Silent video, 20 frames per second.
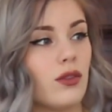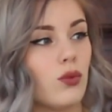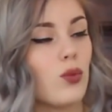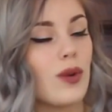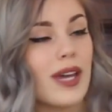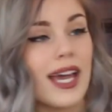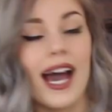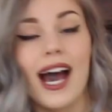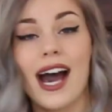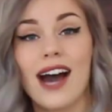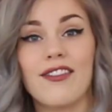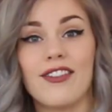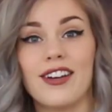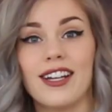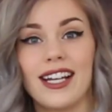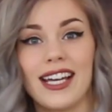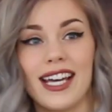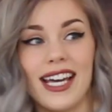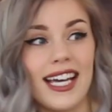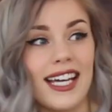we have
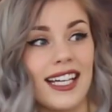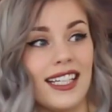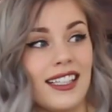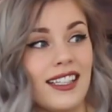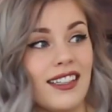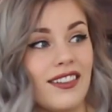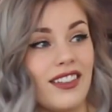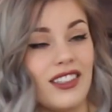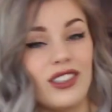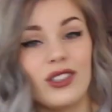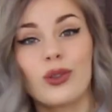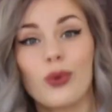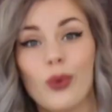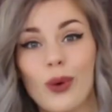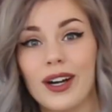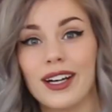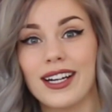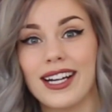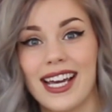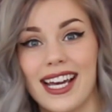it in the
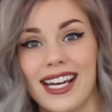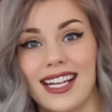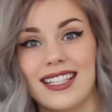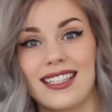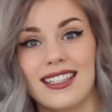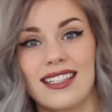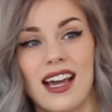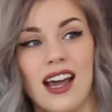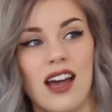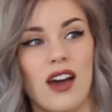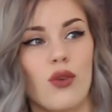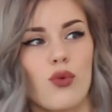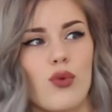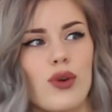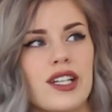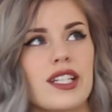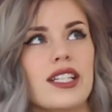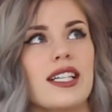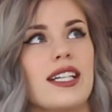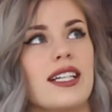Nordics,
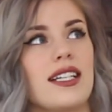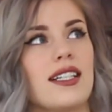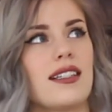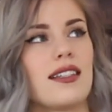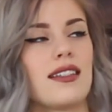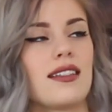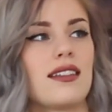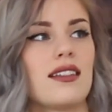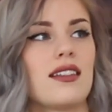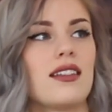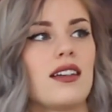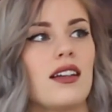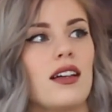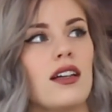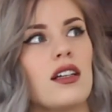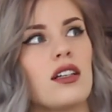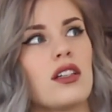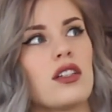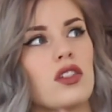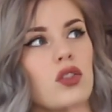which is
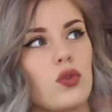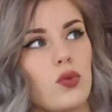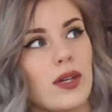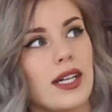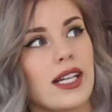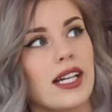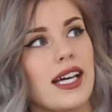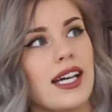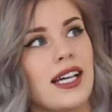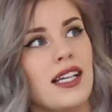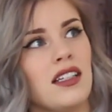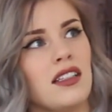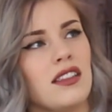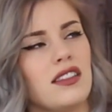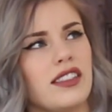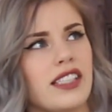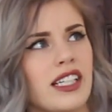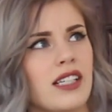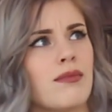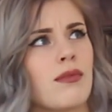
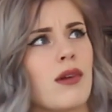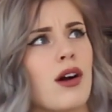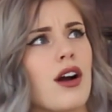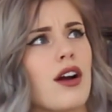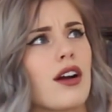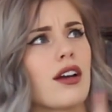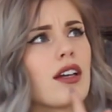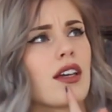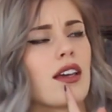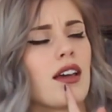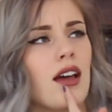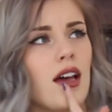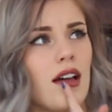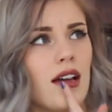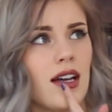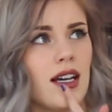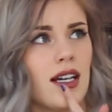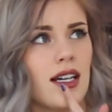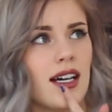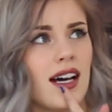Sweden, Denmark,
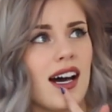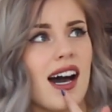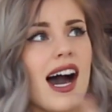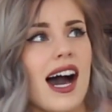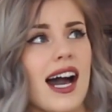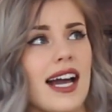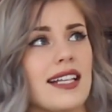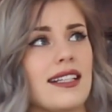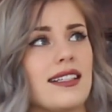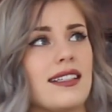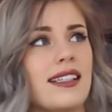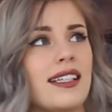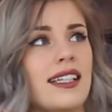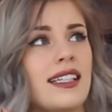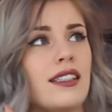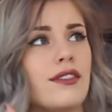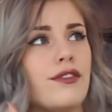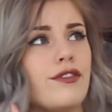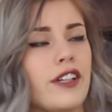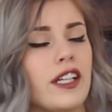
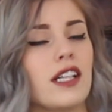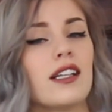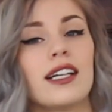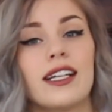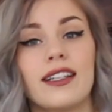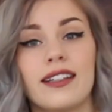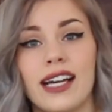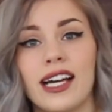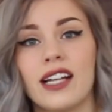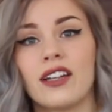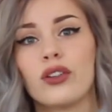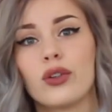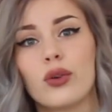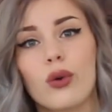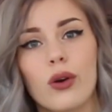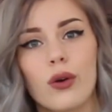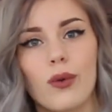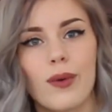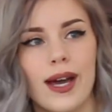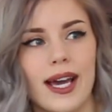Iceland, Finland, and
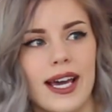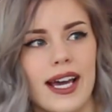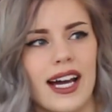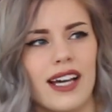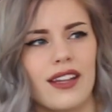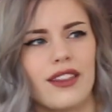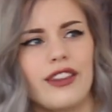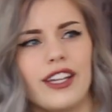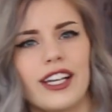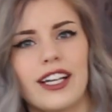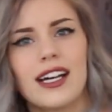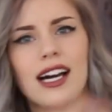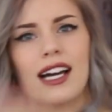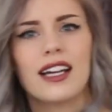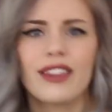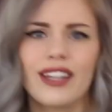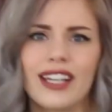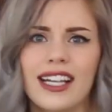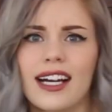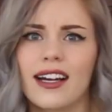Norway. I think
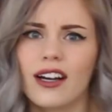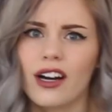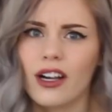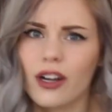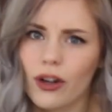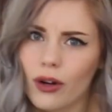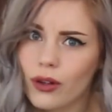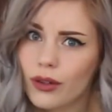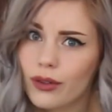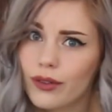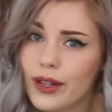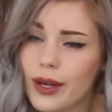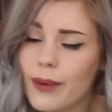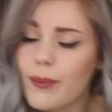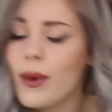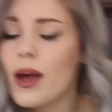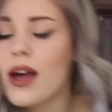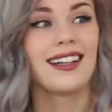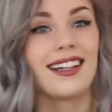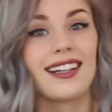I got all of
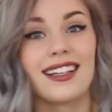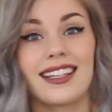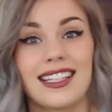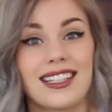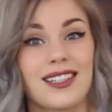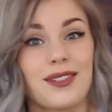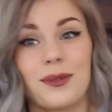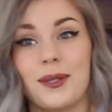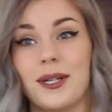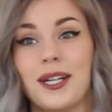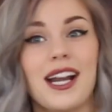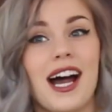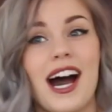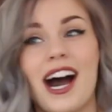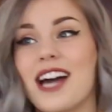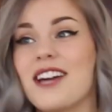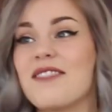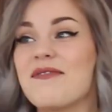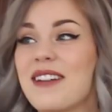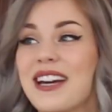them. Guess what?
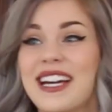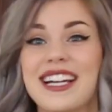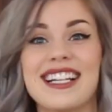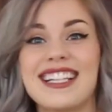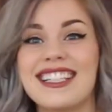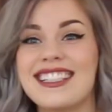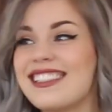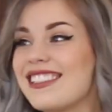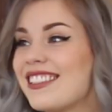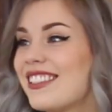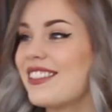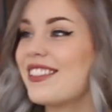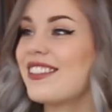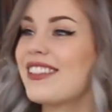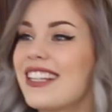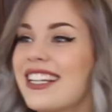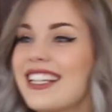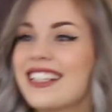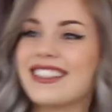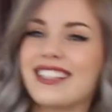I made it to
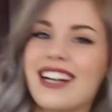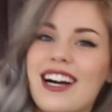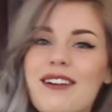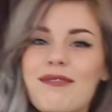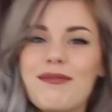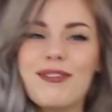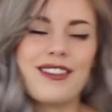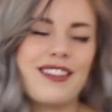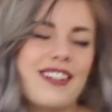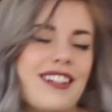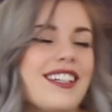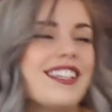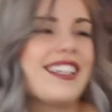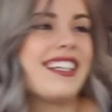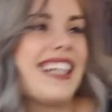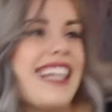the top 30!